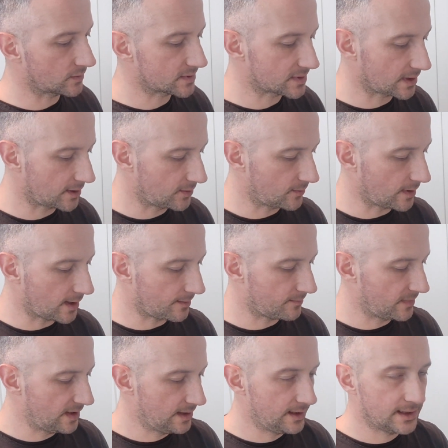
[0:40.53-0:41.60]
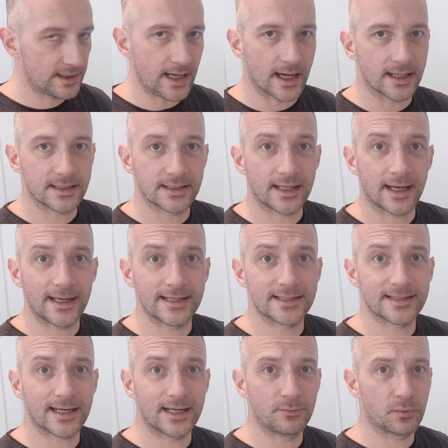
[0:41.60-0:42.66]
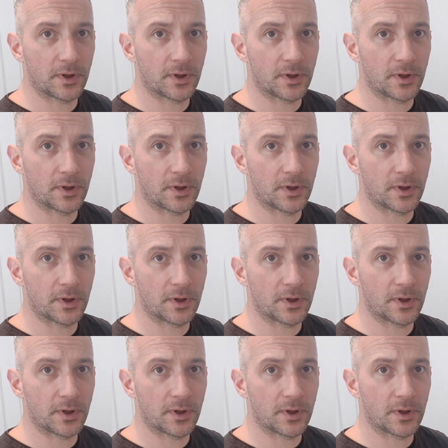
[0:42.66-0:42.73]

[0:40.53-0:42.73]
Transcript: So today is day